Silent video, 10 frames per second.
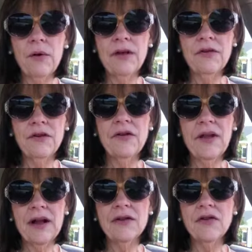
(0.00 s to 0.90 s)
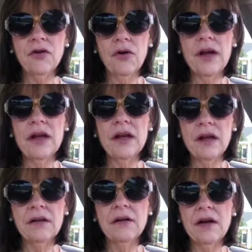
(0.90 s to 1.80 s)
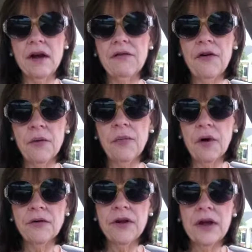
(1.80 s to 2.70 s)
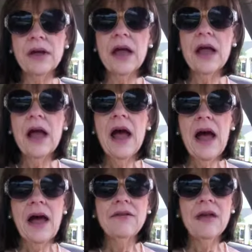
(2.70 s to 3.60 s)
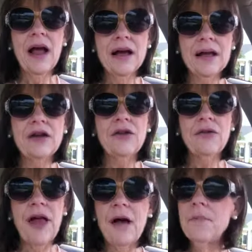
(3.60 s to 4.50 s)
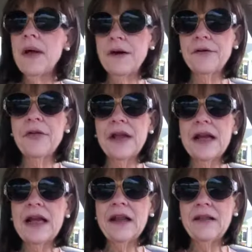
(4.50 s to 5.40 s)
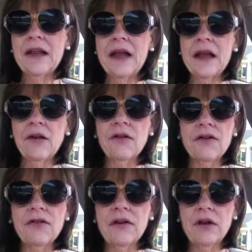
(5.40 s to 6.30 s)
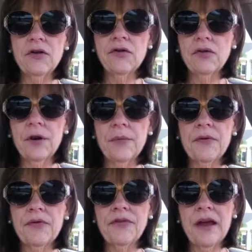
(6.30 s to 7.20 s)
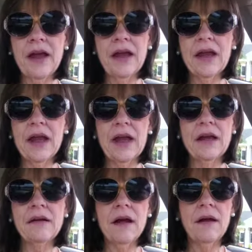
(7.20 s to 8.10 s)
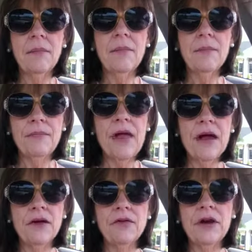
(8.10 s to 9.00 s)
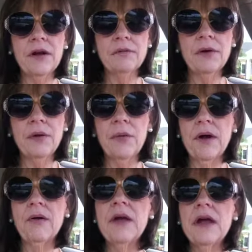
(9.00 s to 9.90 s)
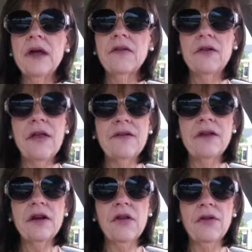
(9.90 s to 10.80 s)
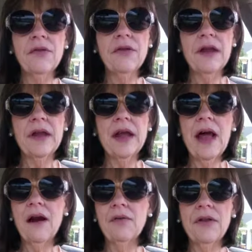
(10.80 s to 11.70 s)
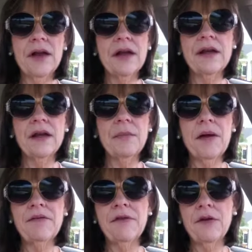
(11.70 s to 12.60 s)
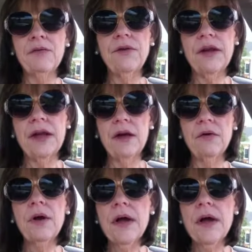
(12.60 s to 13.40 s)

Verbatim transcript: as soon as I could start eating you know firm protein I, I could do that better than anything else it's the little strips of steak and um, that goes down really well. So that's another thing I don't think I did in my food video